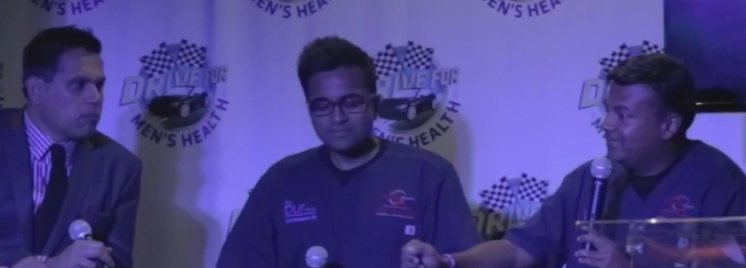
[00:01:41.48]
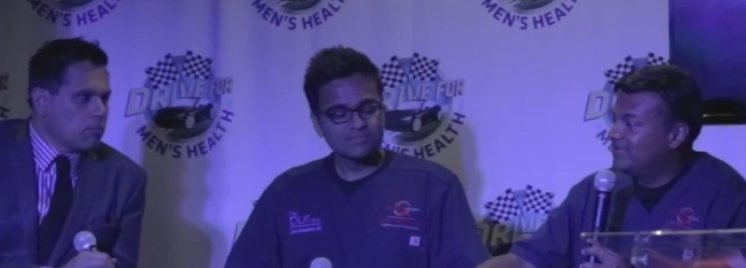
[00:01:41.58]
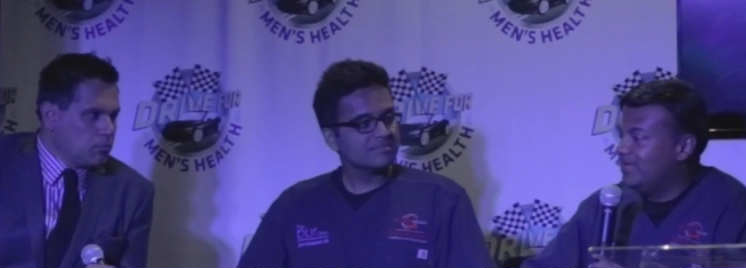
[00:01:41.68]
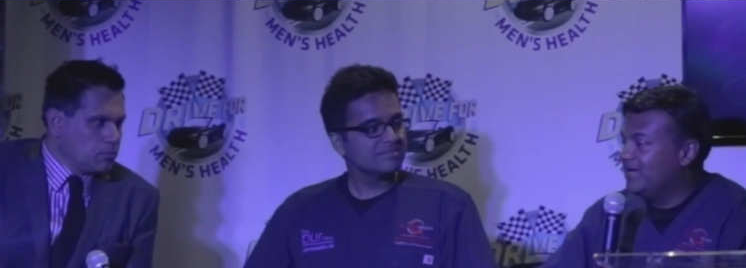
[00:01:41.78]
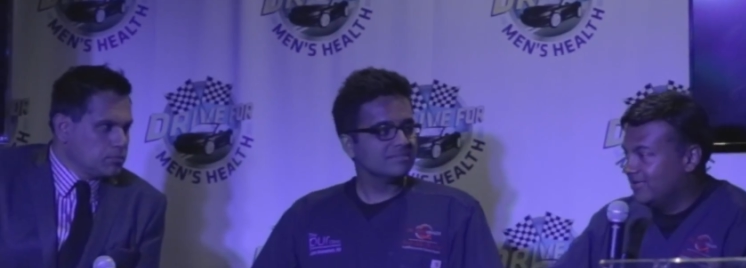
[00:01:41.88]
Speaker 1: you
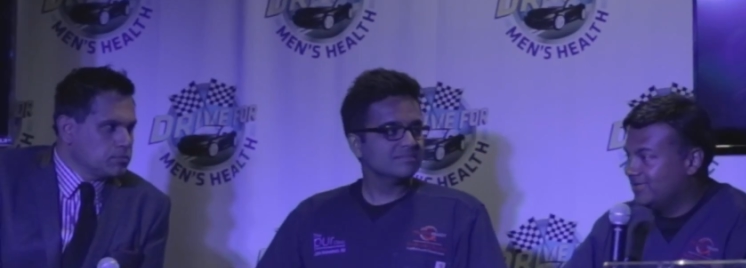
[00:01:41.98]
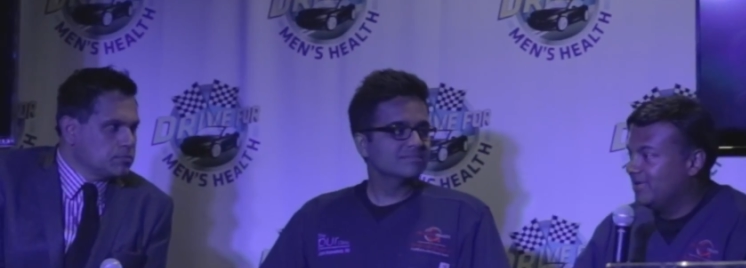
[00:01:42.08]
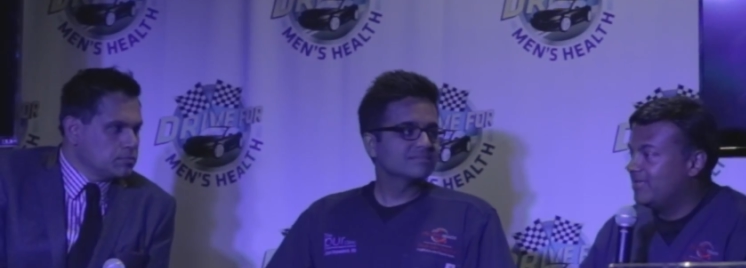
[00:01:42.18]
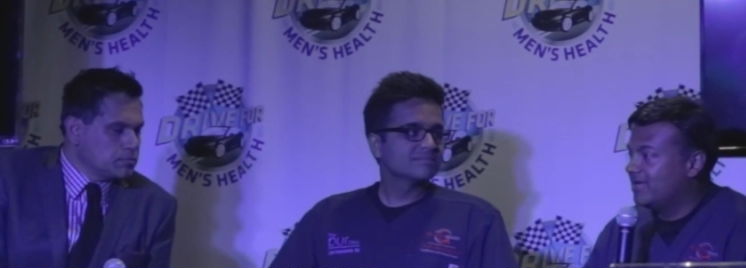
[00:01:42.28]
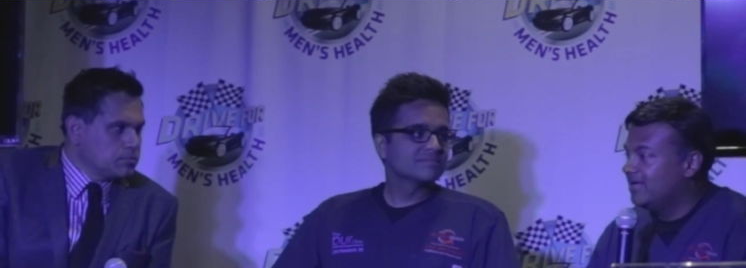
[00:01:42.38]
next week or
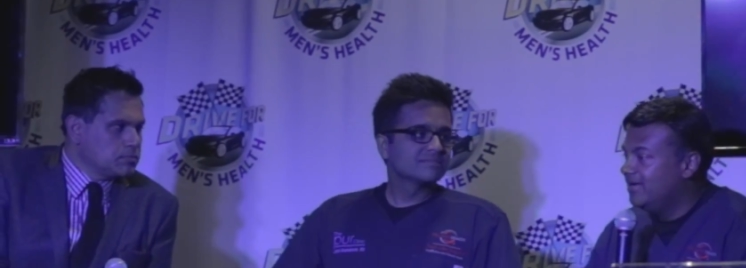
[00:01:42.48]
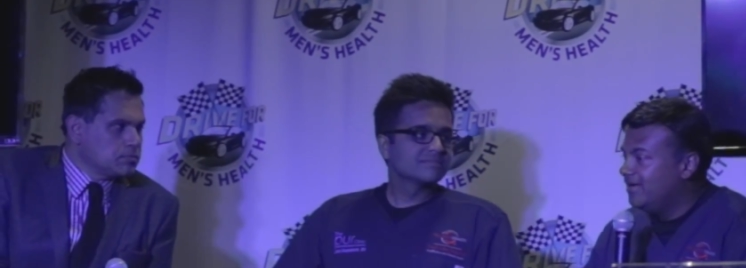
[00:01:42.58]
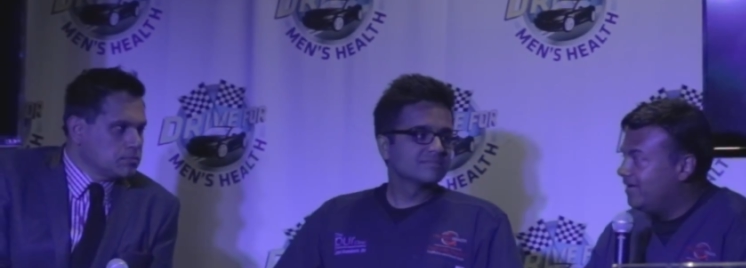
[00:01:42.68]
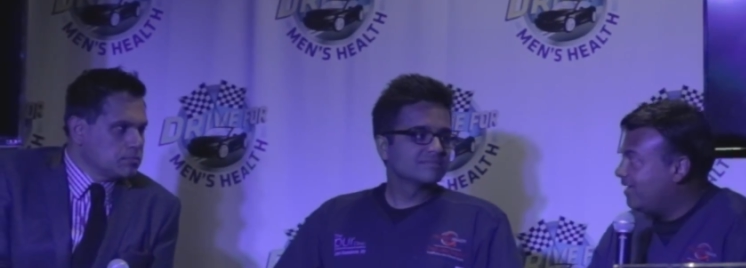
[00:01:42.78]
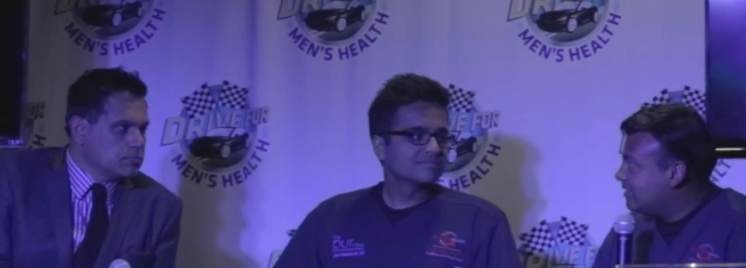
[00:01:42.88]
something
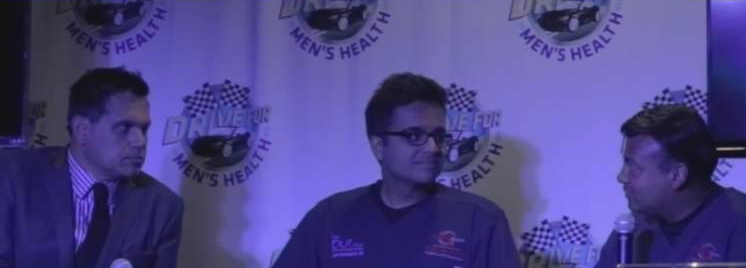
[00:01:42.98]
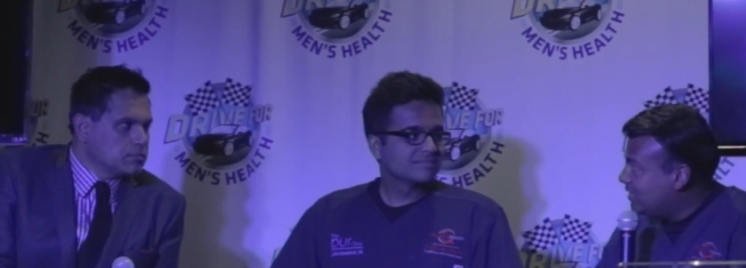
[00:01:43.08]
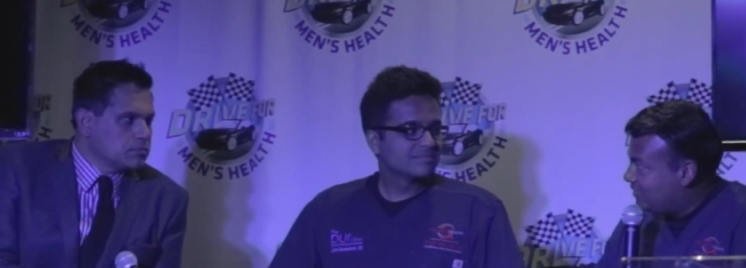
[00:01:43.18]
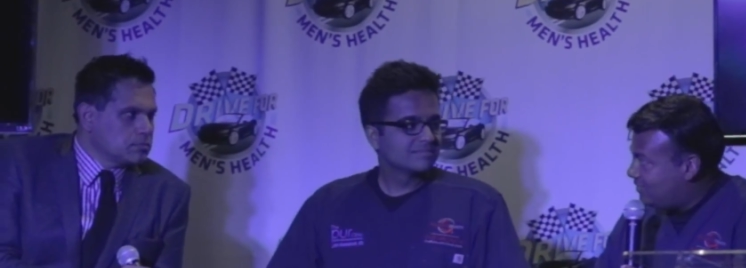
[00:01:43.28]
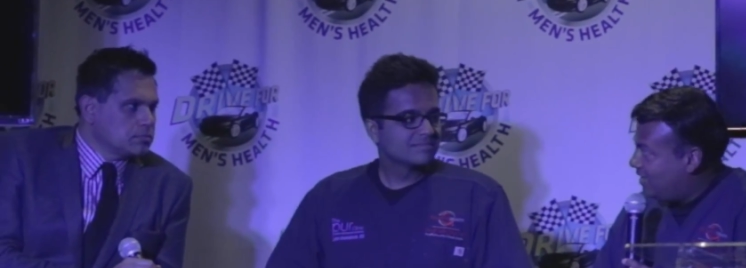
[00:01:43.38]
has really